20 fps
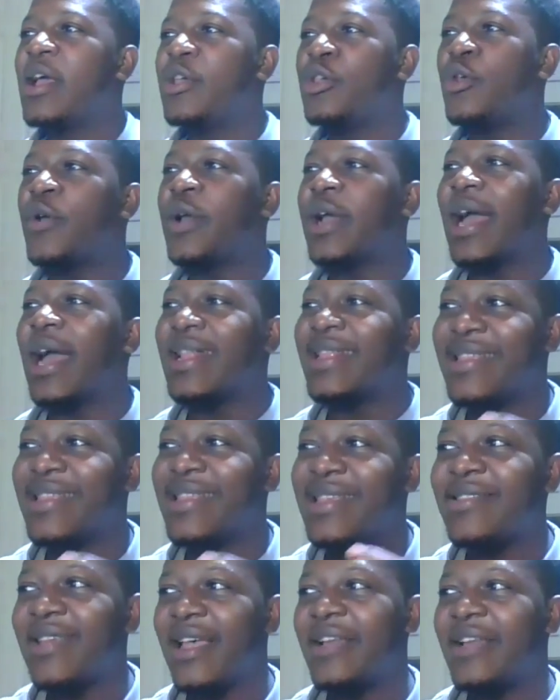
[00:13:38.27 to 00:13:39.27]
you can
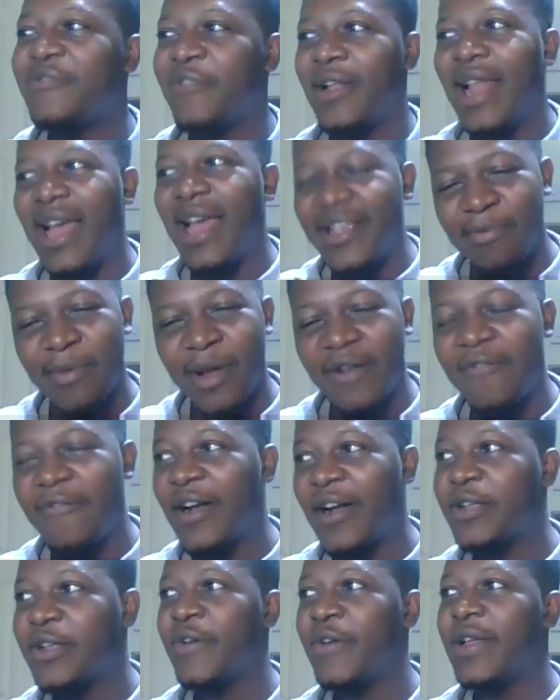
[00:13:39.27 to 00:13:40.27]
decentralize
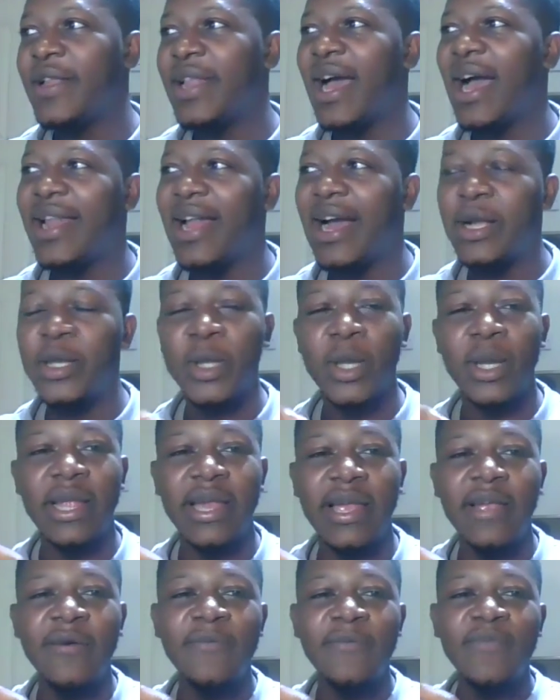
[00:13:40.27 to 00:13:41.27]
manufacturing, and
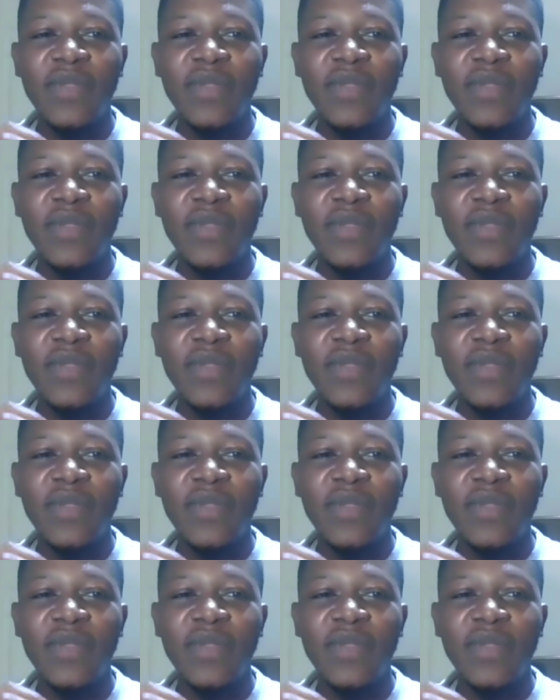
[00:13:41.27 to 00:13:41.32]
actually,